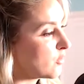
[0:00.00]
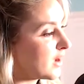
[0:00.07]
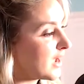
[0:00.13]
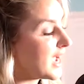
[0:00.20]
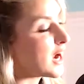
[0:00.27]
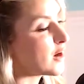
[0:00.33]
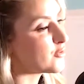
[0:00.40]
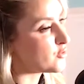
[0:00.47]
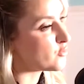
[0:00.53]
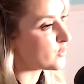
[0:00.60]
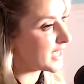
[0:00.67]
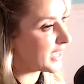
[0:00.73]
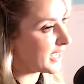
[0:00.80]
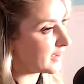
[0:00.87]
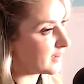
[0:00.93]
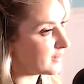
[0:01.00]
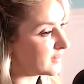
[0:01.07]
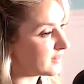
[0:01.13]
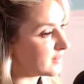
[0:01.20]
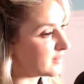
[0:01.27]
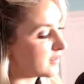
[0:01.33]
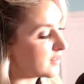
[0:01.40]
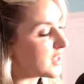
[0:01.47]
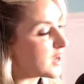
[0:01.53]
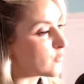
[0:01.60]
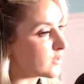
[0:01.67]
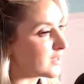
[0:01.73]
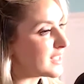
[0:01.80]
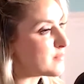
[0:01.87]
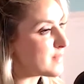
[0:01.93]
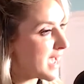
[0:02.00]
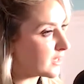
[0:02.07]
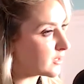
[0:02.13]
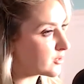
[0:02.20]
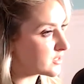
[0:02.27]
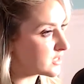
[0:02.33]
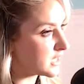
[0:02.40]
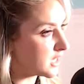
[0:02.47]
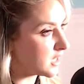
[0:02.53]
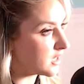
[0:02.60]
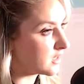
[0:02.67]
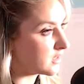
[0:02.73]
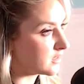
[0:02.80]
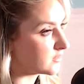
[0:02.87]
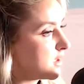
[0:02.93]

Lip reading: how you can that really matters here.